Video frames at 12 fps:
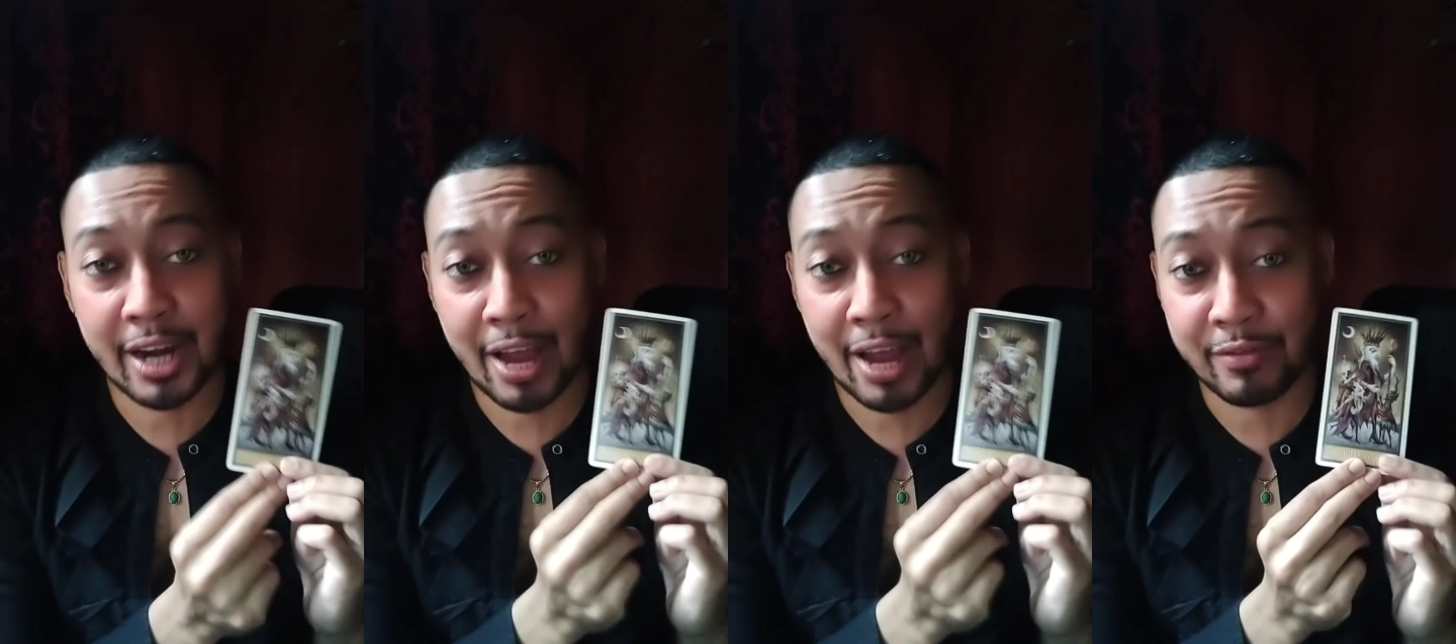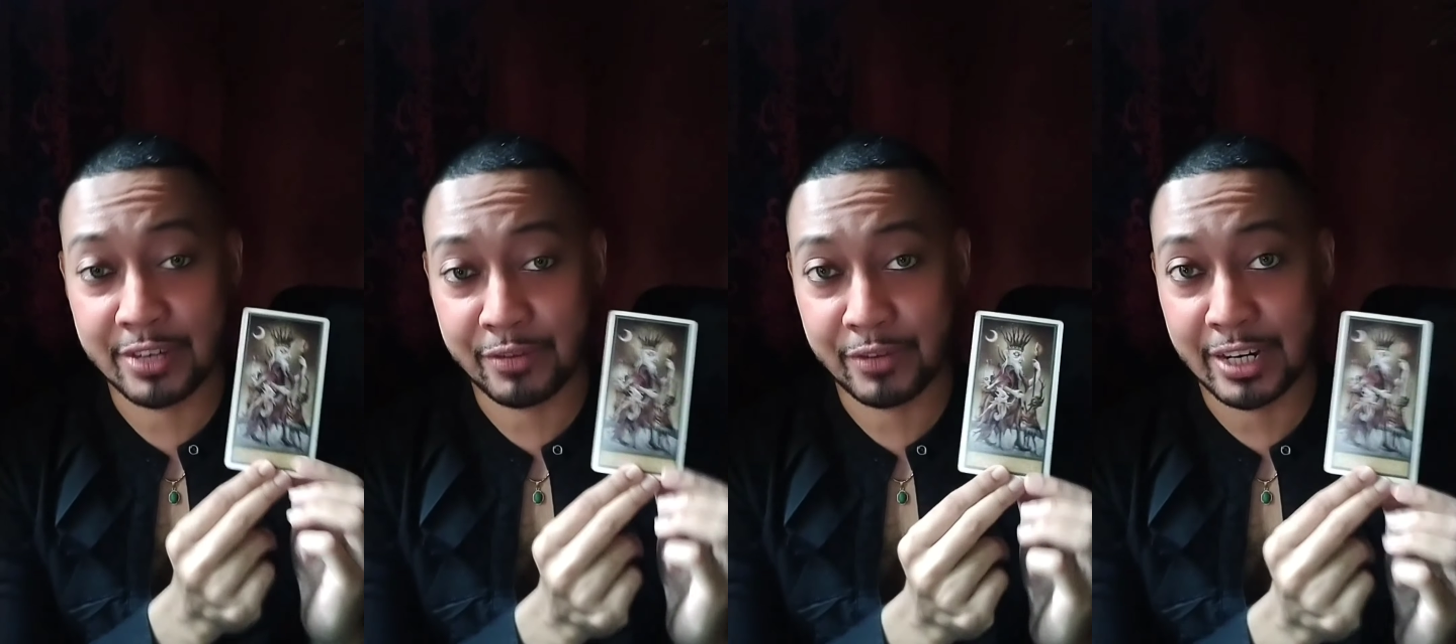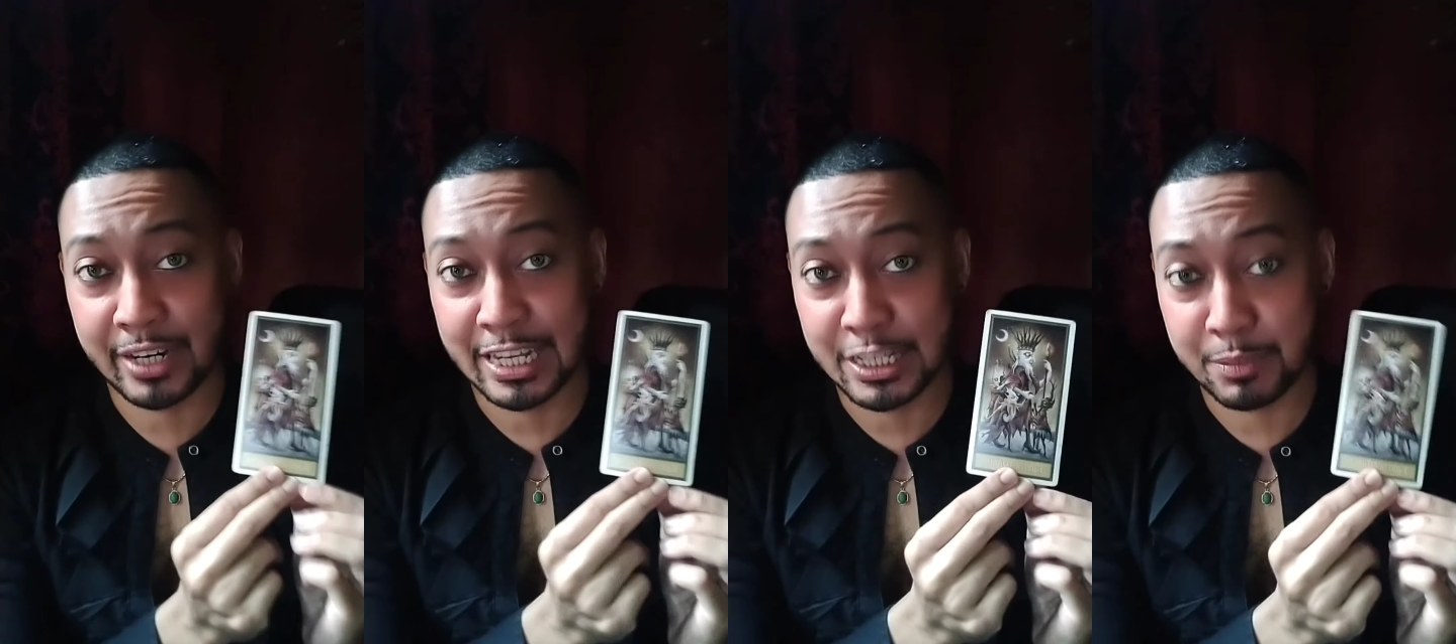have
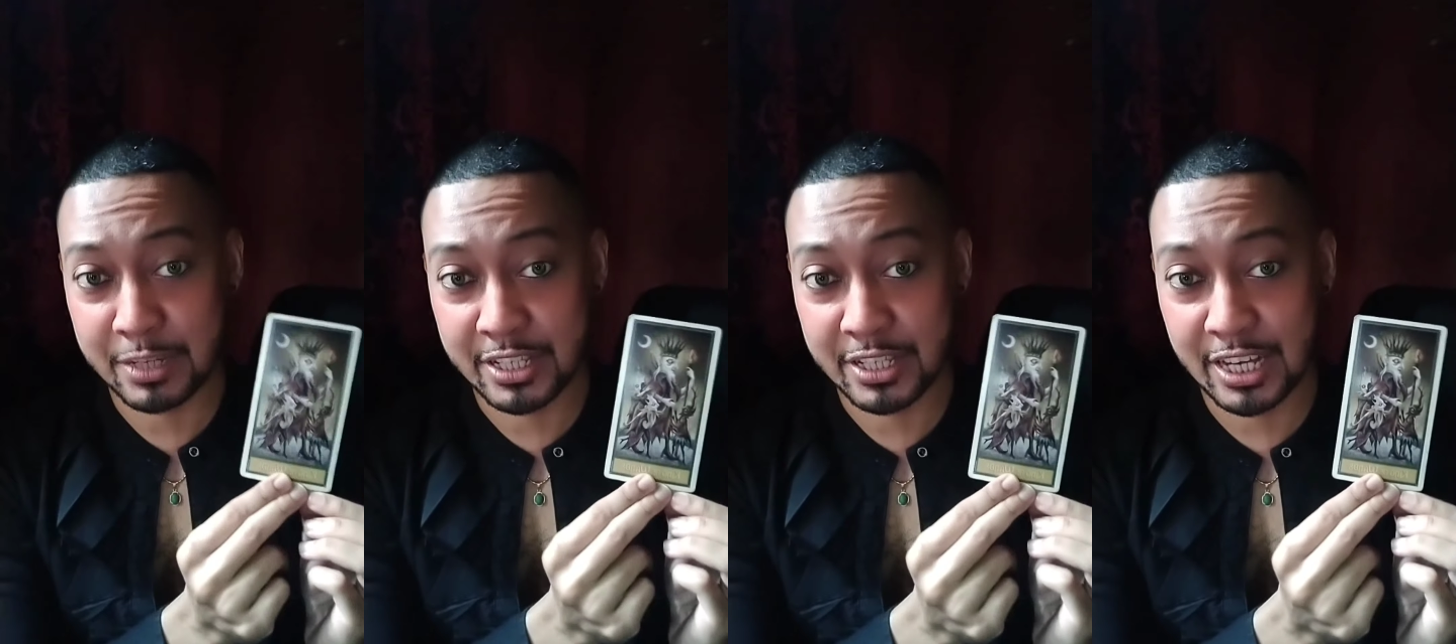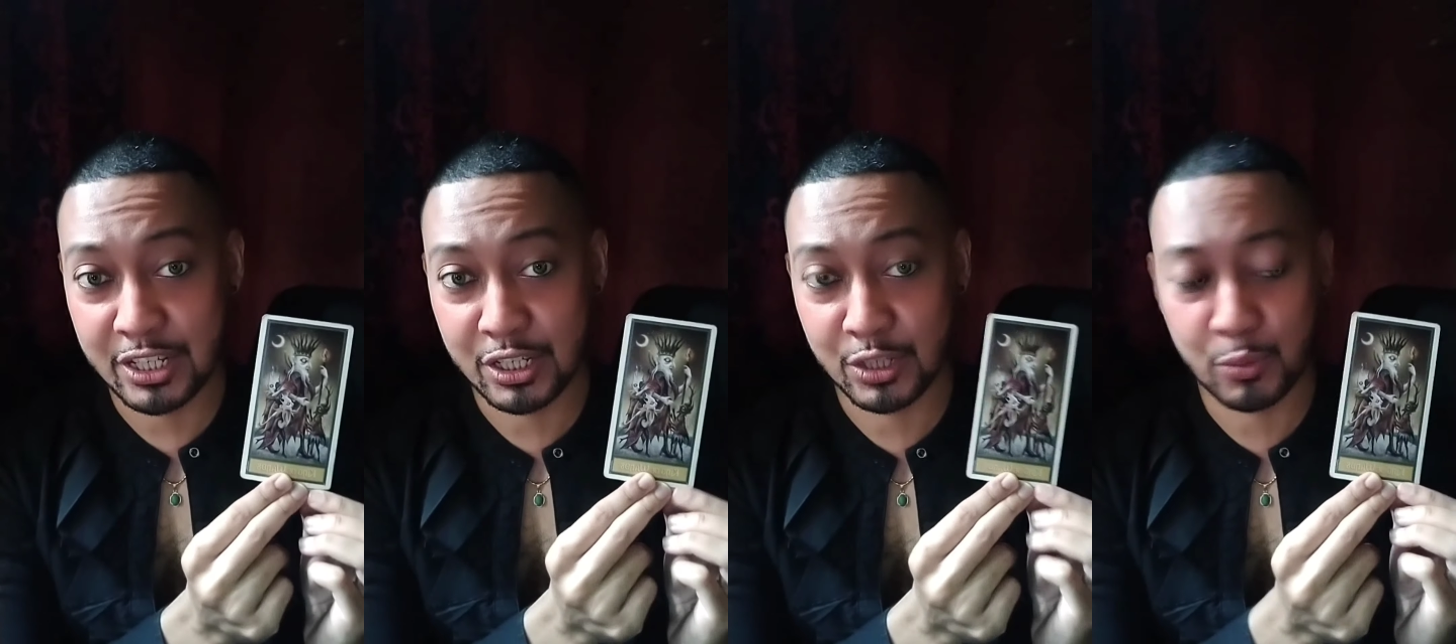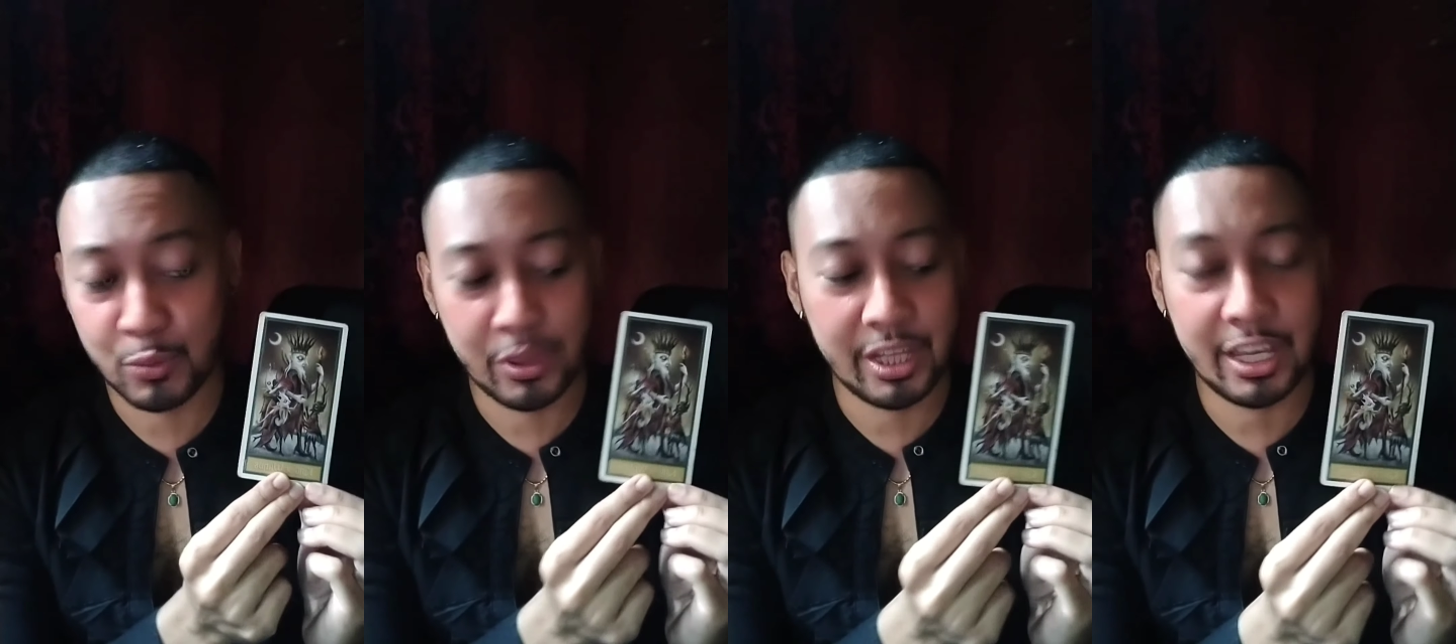different interpretations
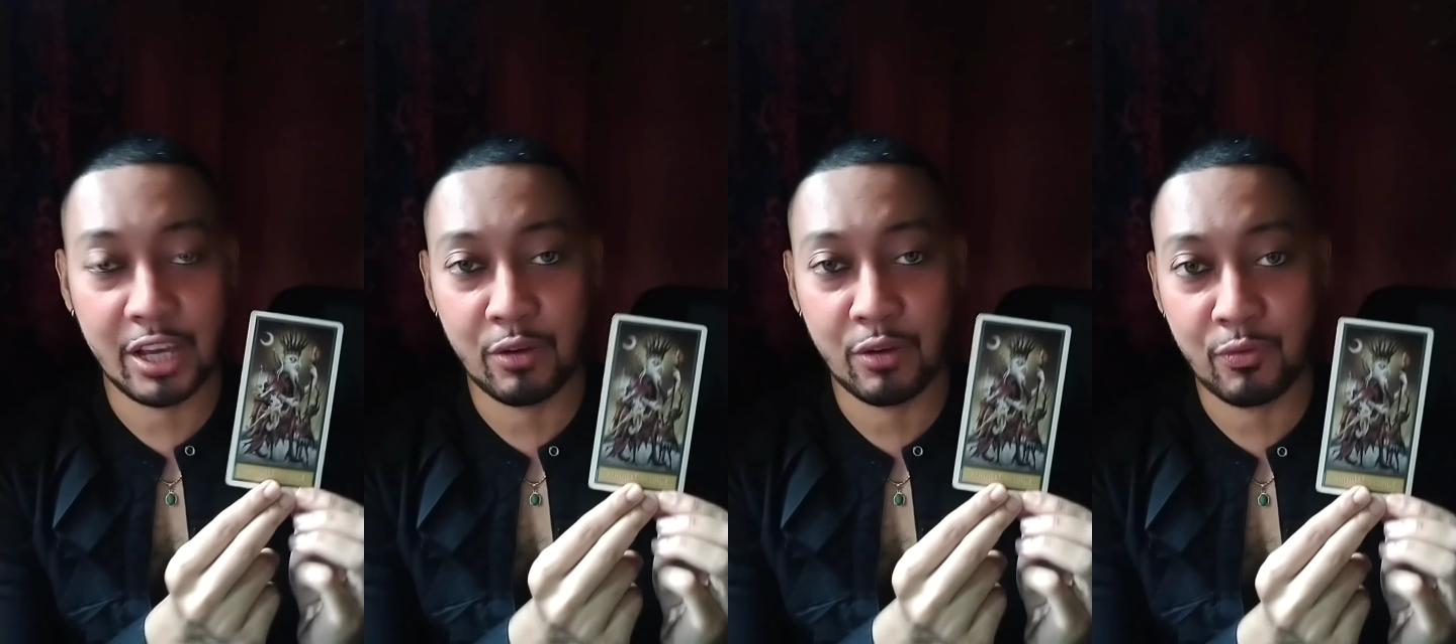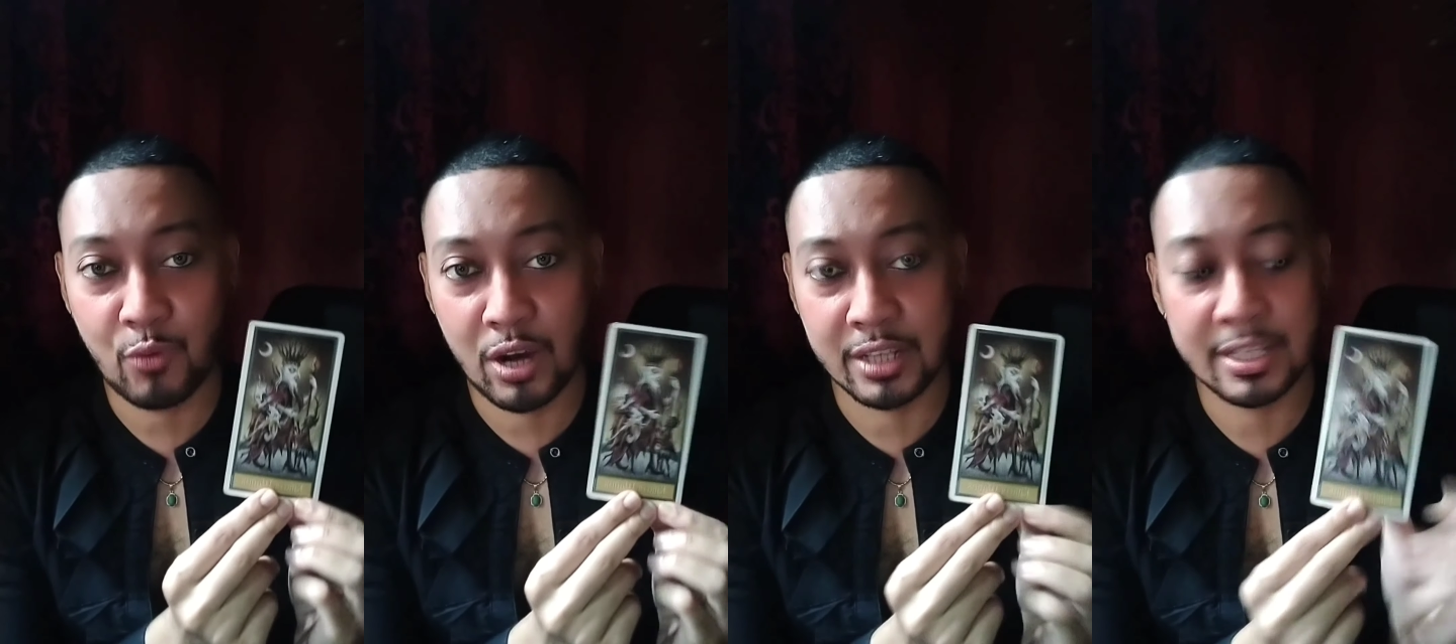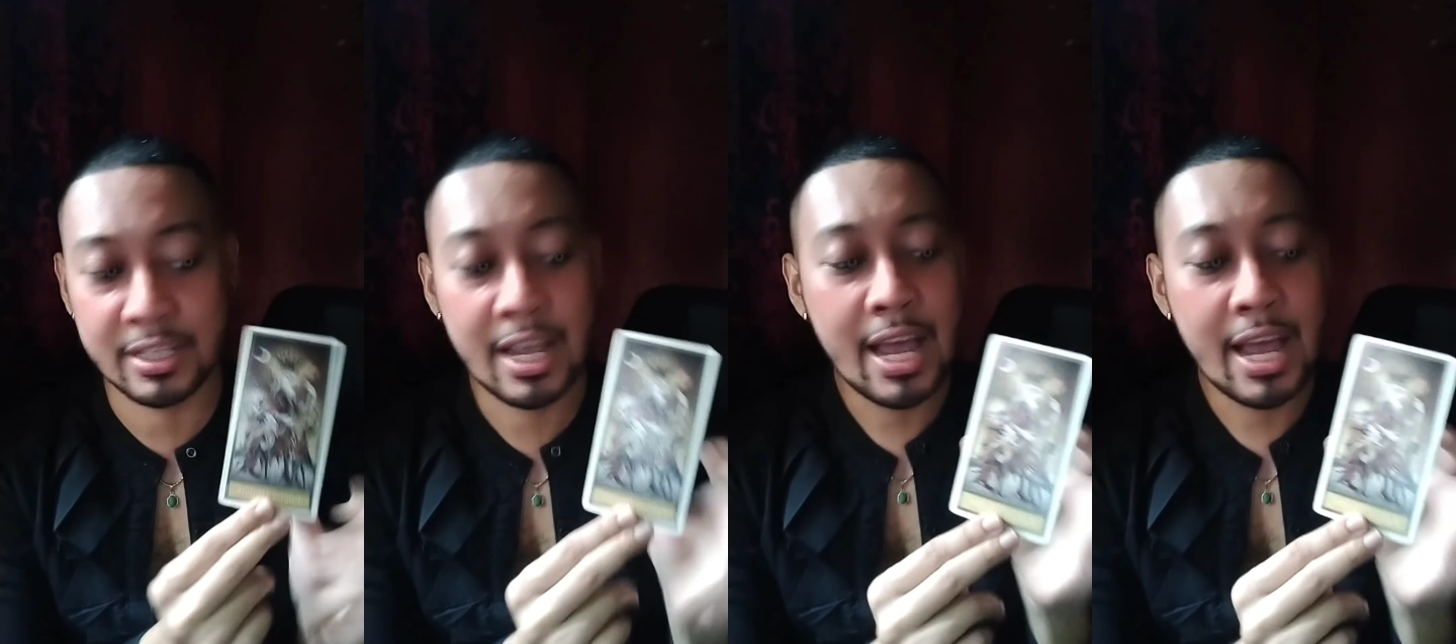with the King of Wands,